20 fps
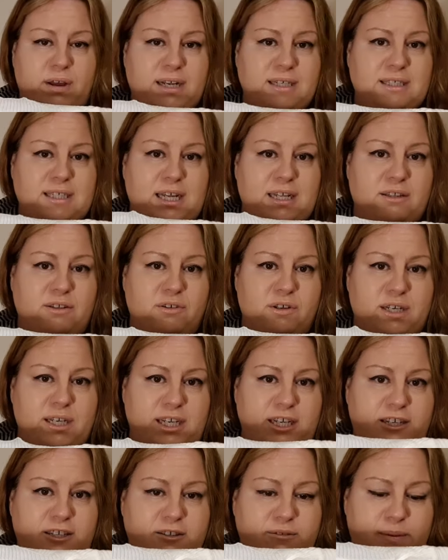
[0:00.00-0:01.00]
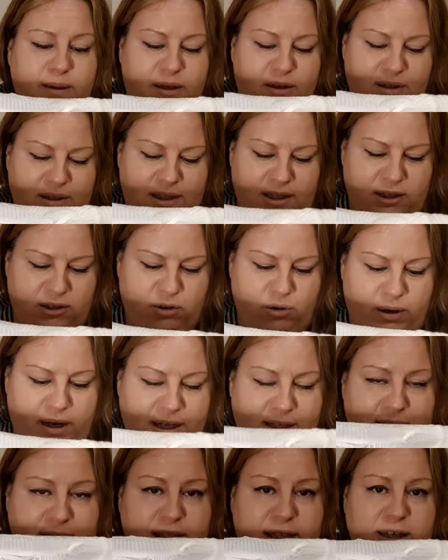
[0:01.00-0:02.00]
vest underneath because it's
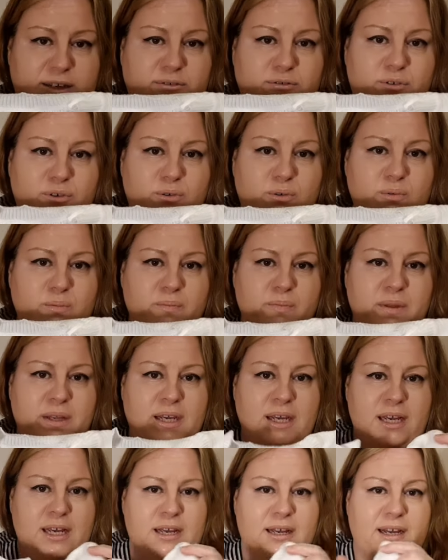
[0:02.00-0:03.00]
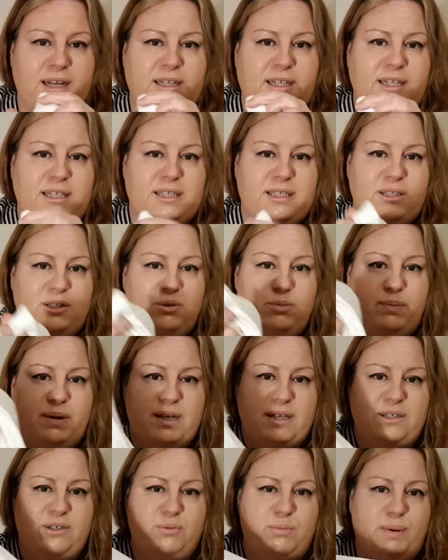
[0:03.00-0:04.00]
quite see-through. It's
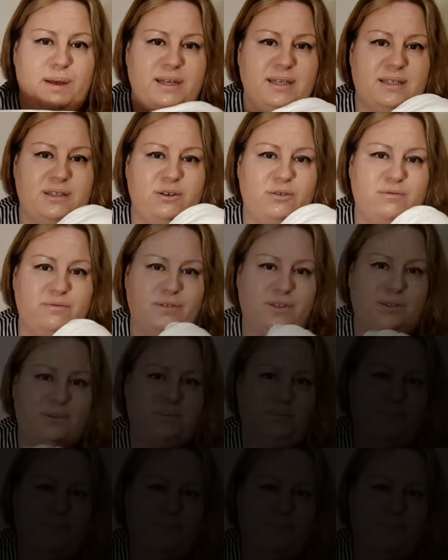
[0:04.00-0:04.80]
super, super soft.